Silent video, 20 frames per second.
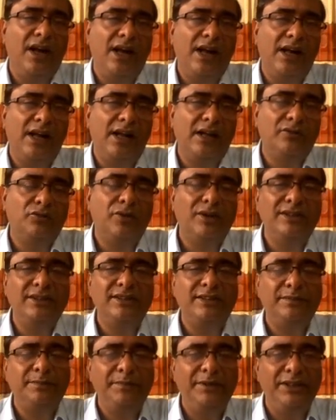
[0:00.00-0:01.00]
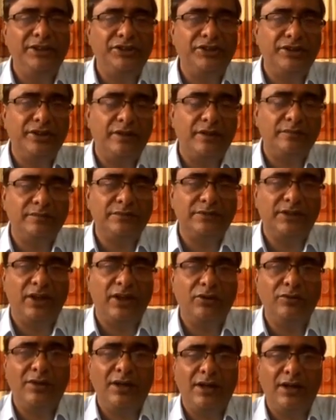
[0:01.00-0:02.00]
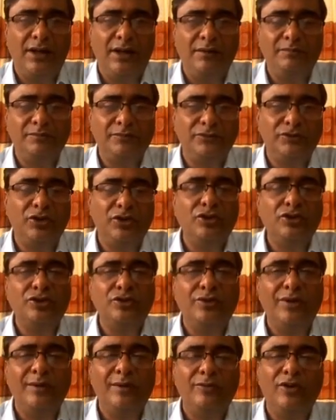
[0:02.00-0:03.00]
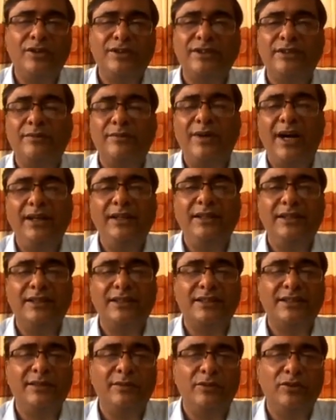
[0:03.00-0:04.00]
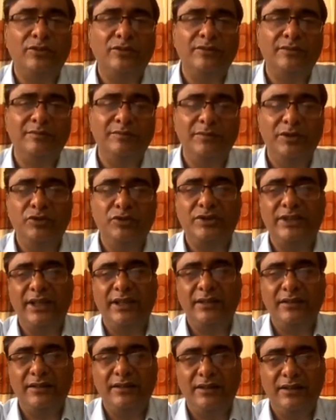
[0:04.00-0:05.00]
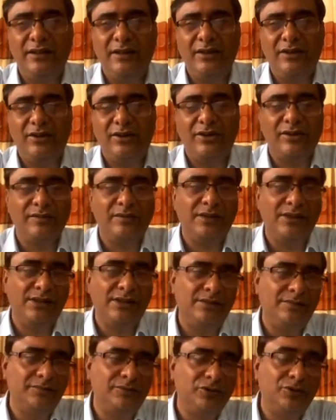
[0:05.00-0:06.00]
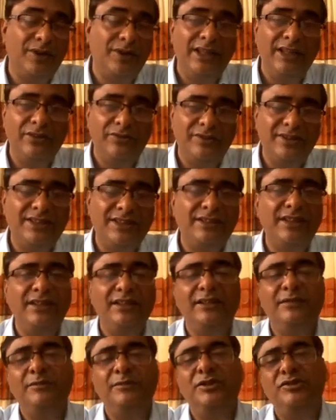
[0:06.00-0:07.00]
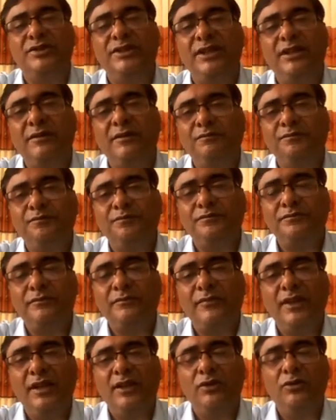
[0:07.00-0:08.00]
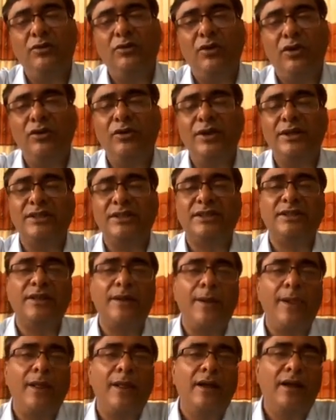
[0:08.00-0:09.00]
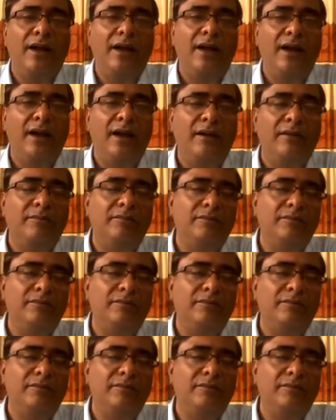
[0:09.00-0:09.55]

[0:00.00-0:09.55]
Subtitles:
And what is pitch? Now, those who have got some ideas about music or who are interested in music, you always uh,